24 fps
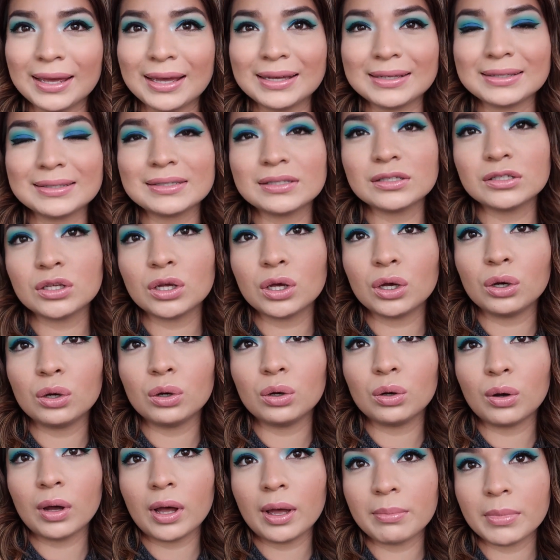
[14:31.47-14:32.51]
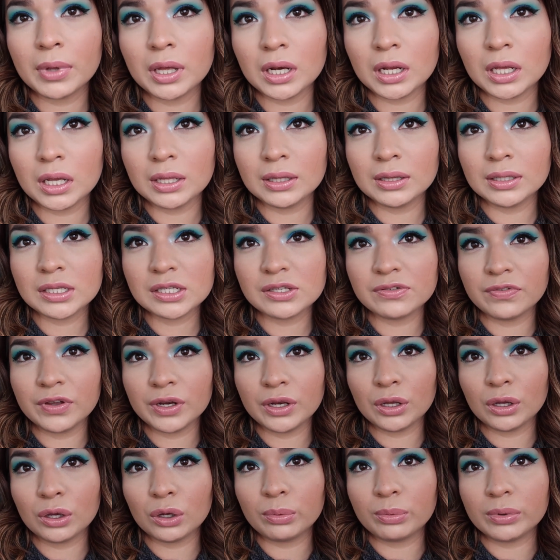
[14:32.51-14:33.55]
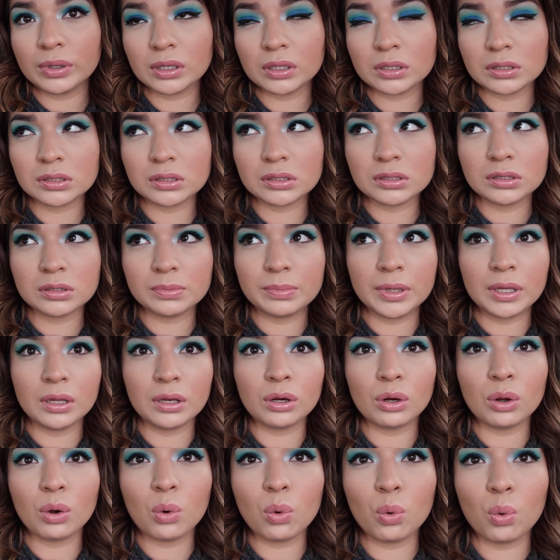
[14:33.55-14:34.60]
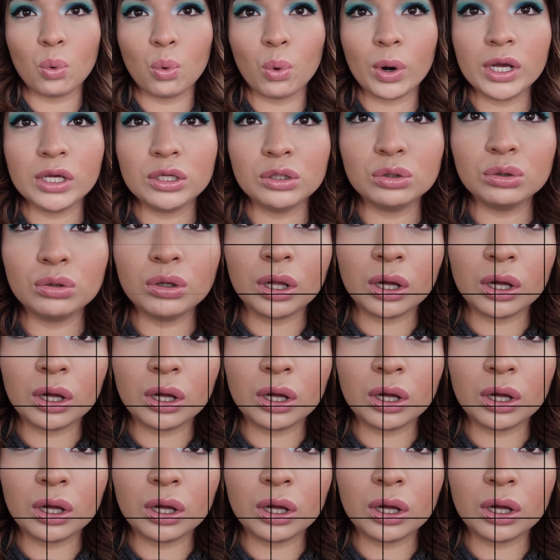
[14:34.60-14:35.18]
guys, so I'm gonna end this video because it's been way too